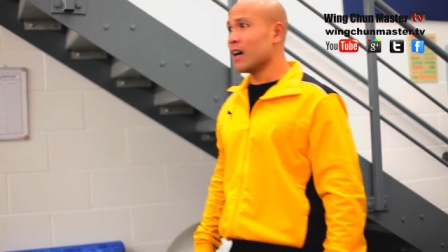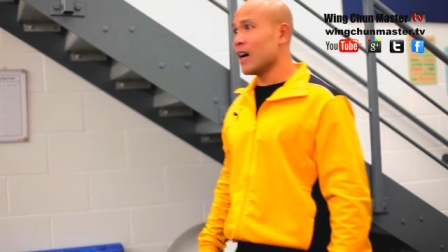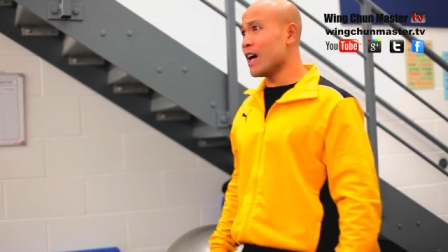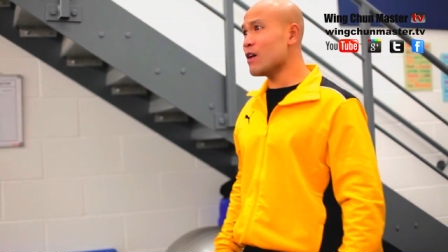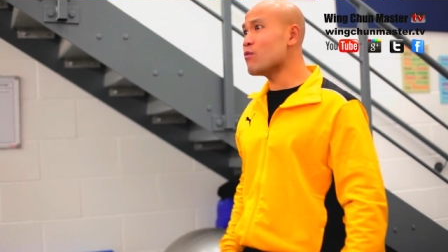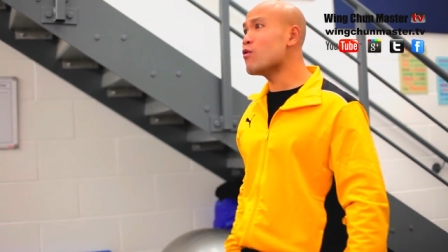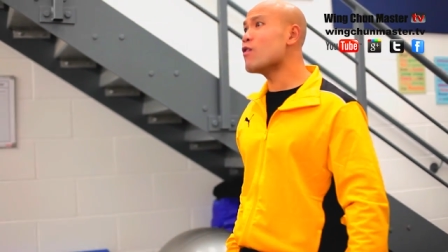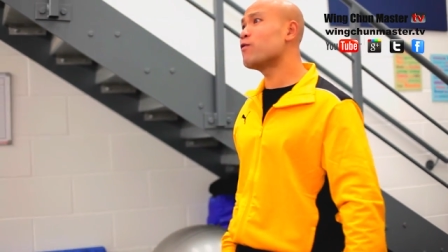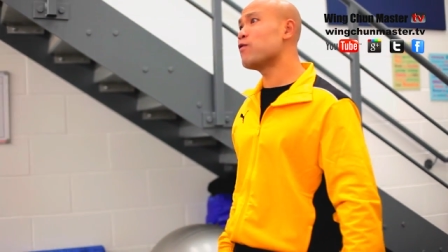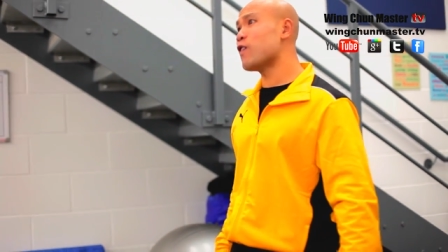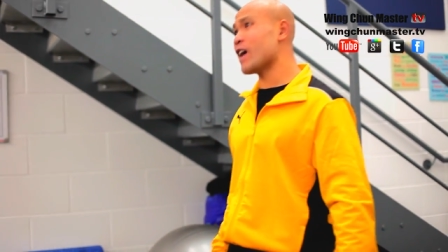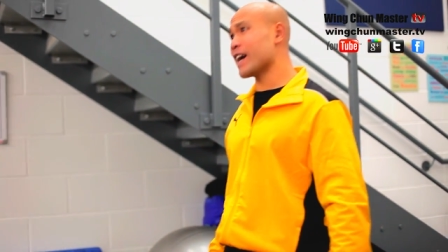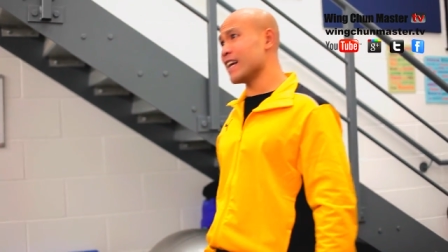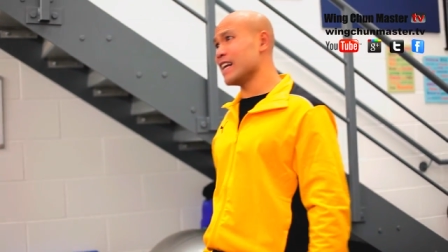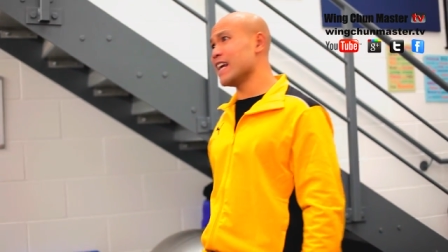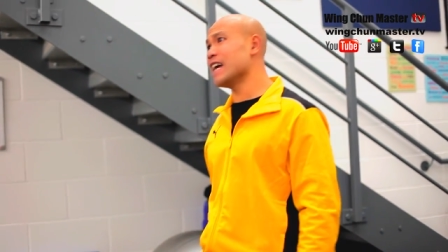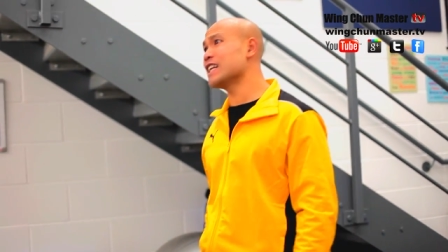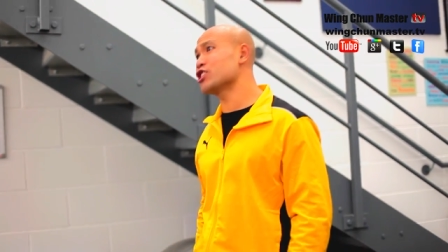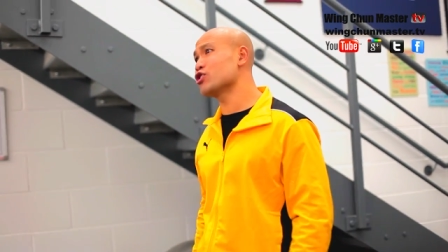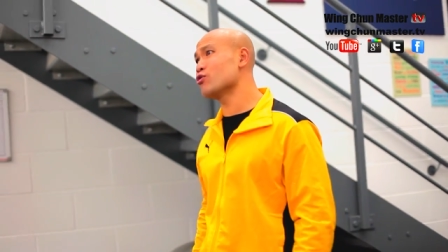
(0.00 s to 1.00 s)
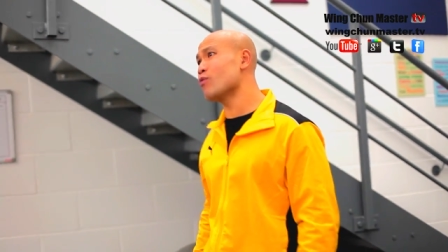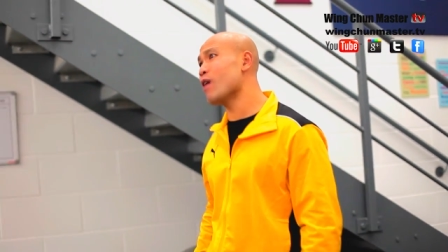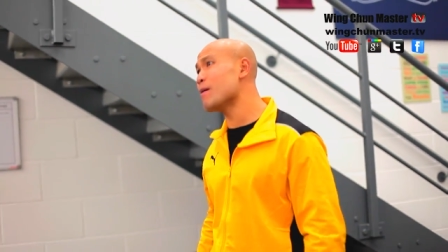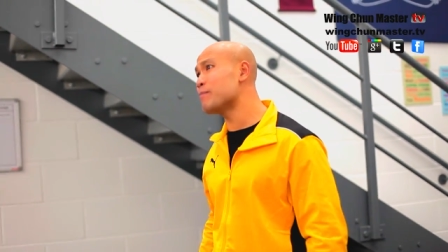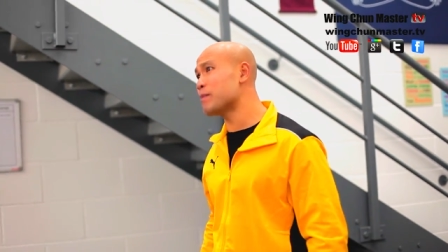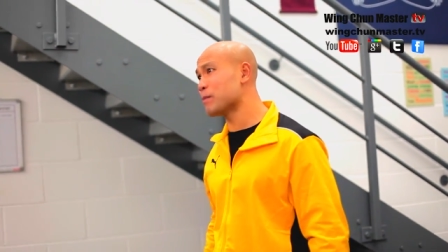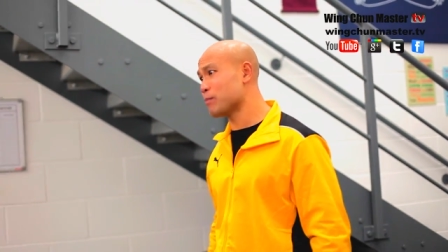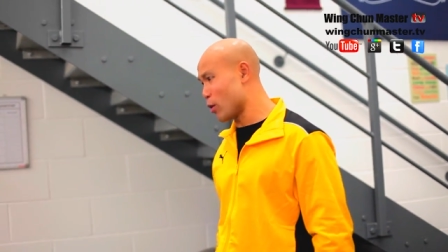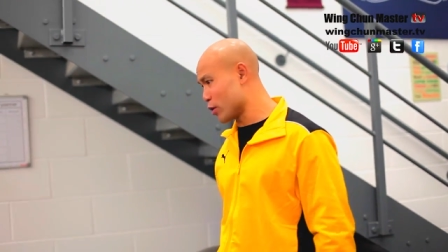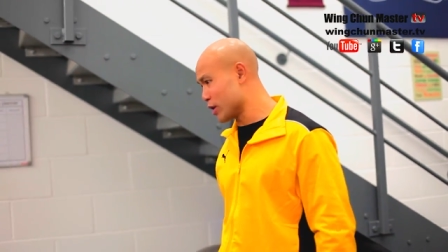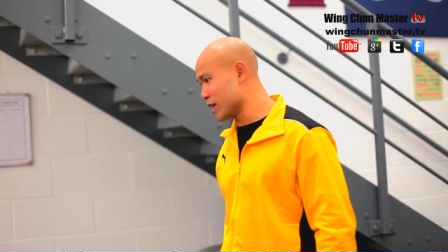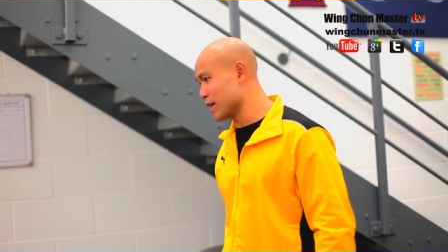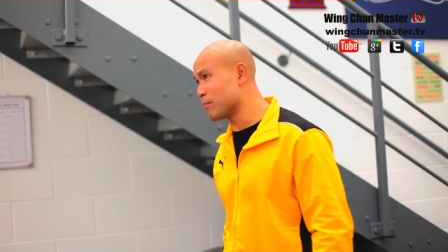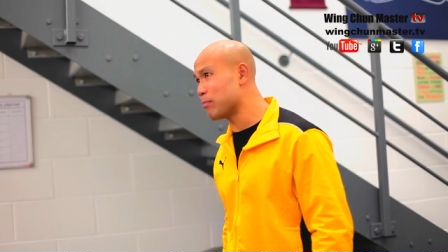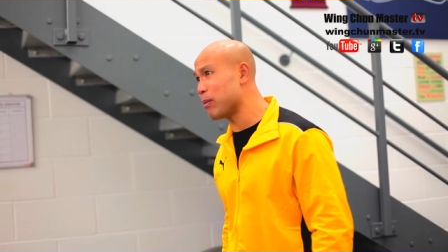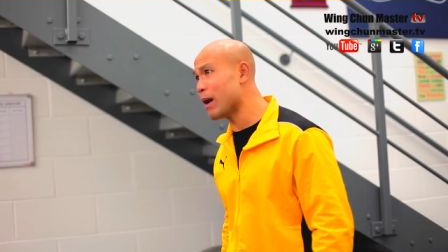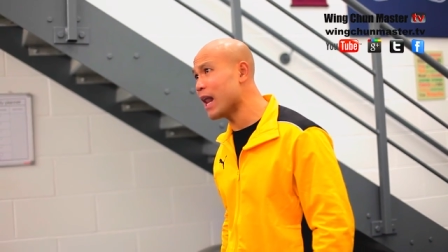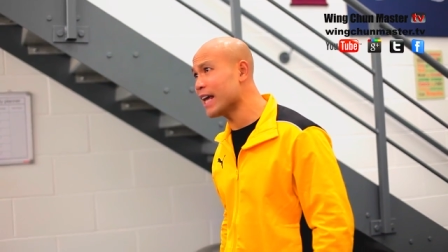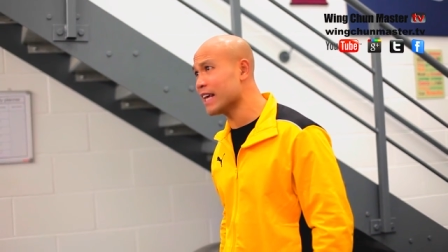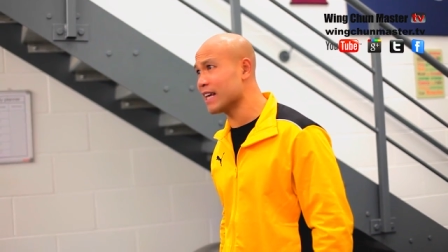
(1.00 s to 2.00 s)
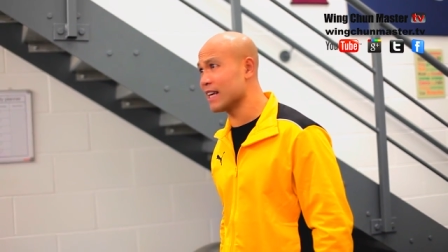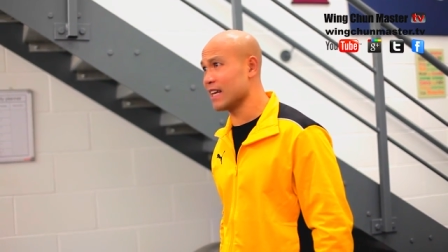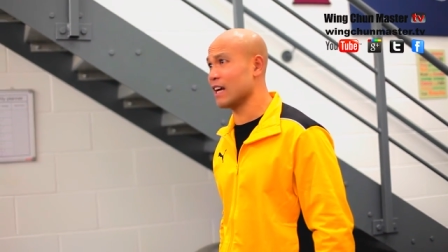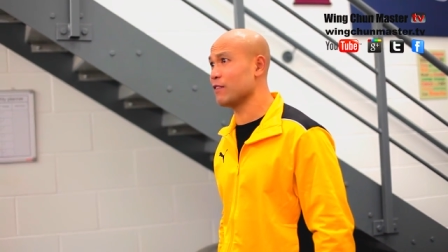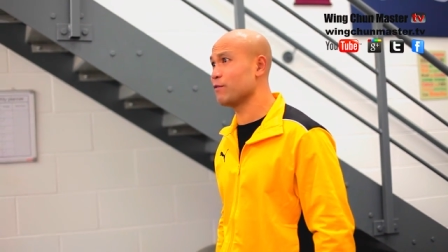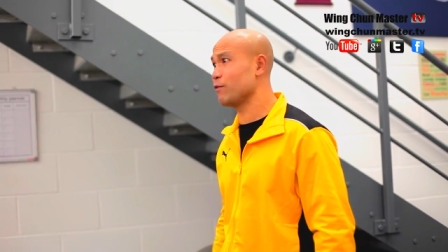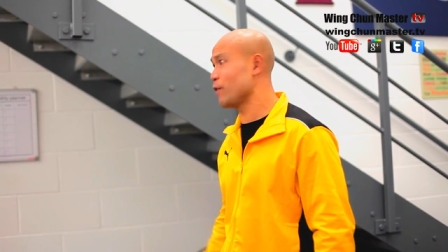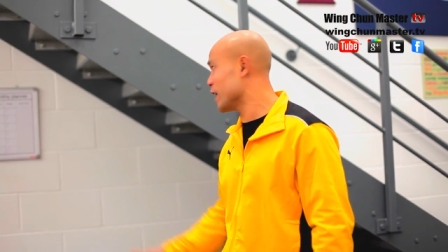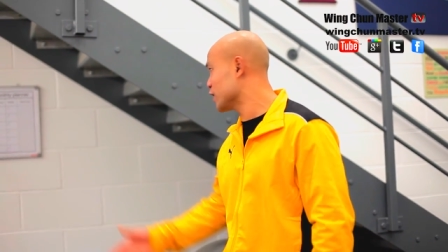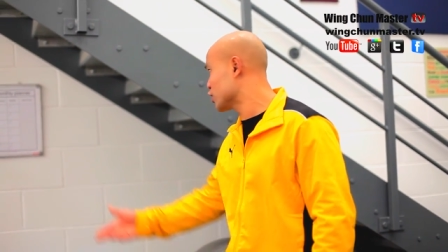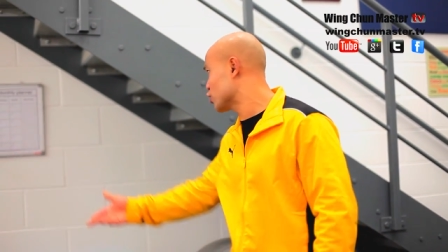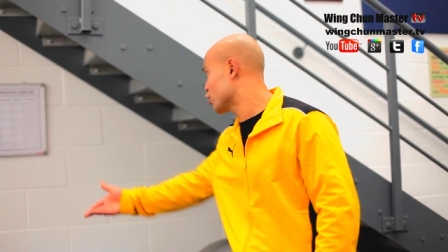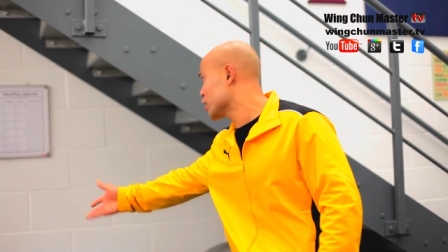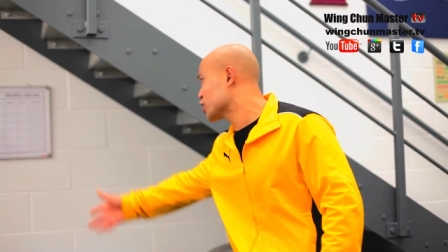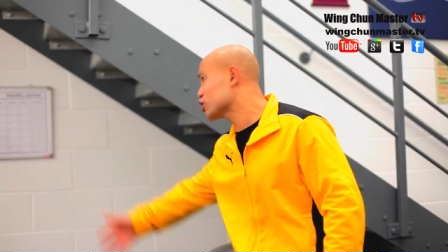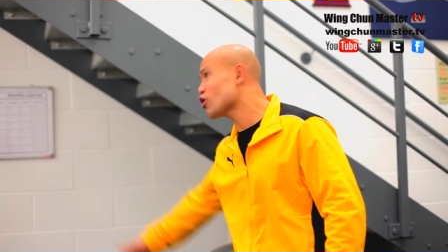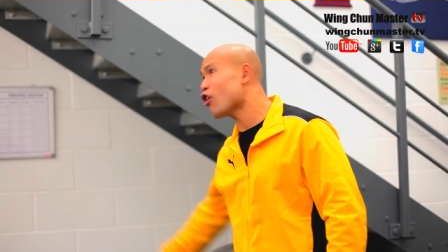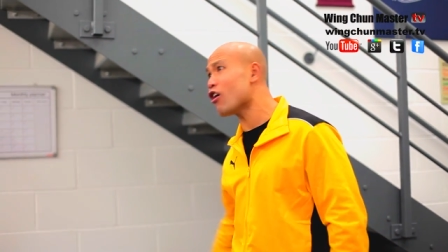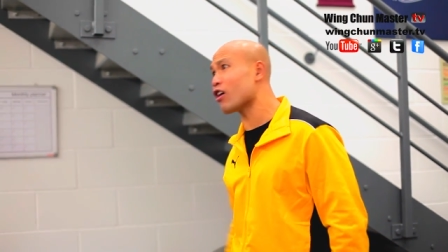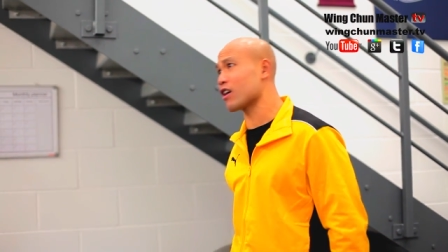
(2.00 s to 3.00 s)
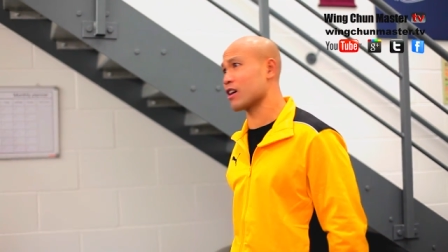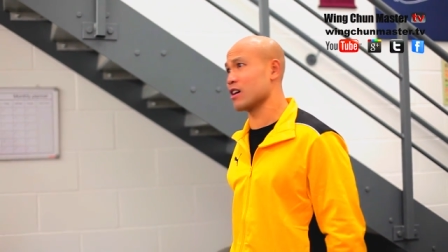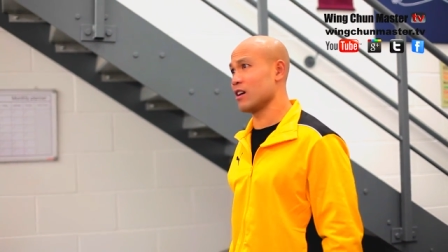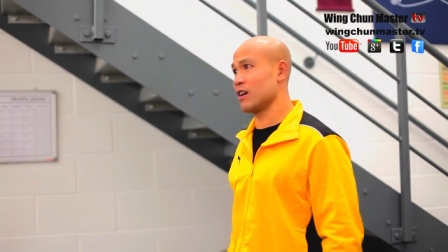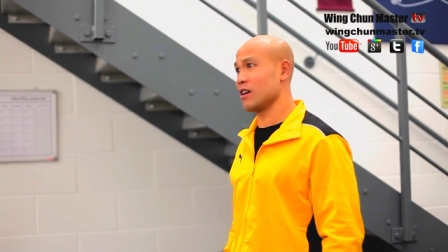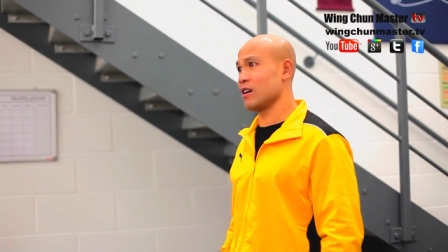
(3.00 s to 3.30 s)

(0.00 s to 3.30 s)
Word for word: he will fucking eat you up and put in a plate and feed until he talk.